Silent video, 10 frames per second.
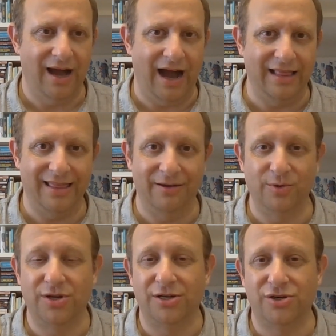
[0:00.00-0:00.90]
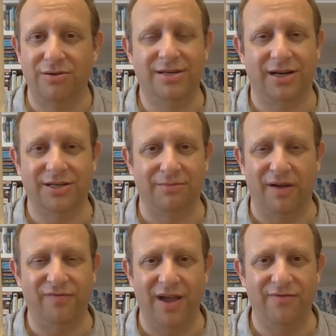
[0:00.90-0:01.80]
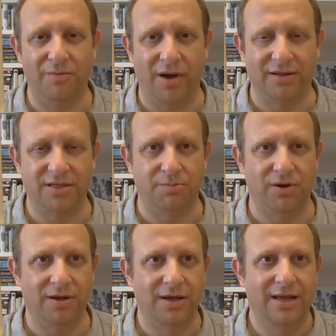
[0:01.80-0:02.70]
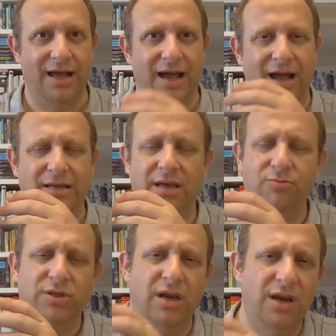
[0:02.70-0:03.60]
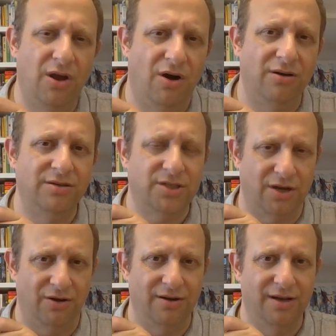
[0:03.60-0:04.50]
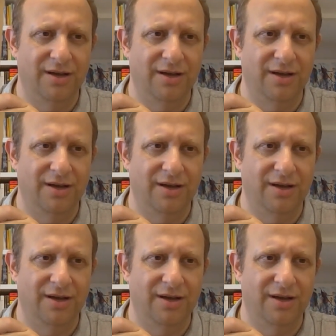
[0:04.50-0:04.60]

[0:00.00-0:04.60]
I think truly touching on my favourite parts of the book. It was a long slog.